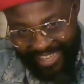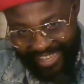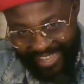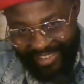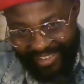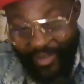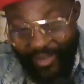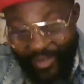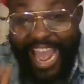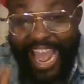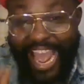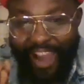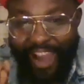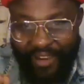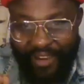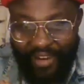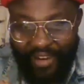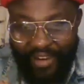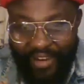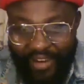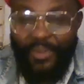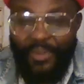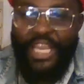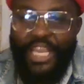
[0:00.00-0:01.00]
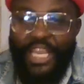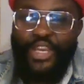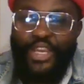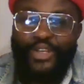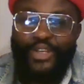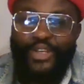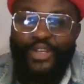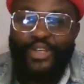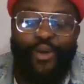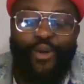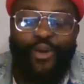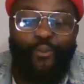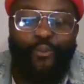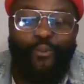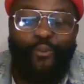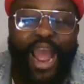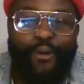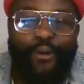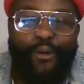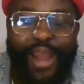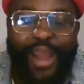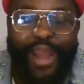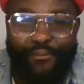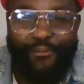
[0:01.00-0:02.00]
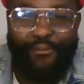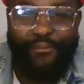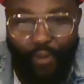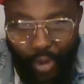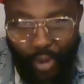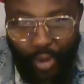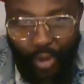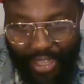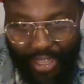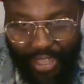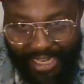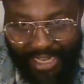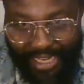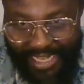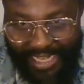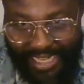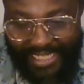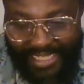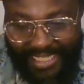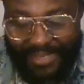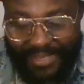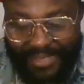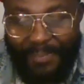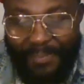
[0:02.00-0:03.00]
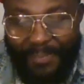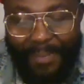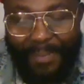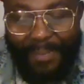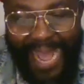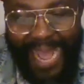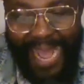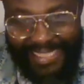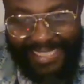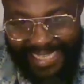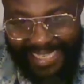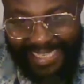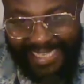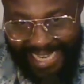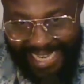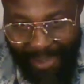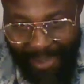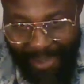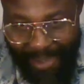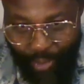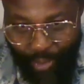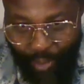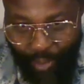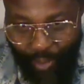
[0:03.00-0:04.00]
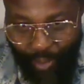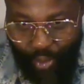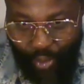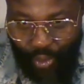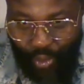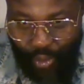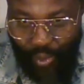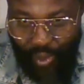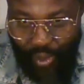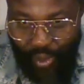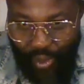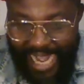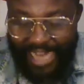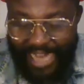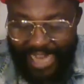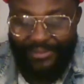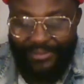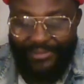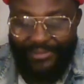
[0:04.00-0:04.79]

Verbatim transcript: We have everything. You see why we are following this Mazi Nnamdi Okwuchukwu Kanu.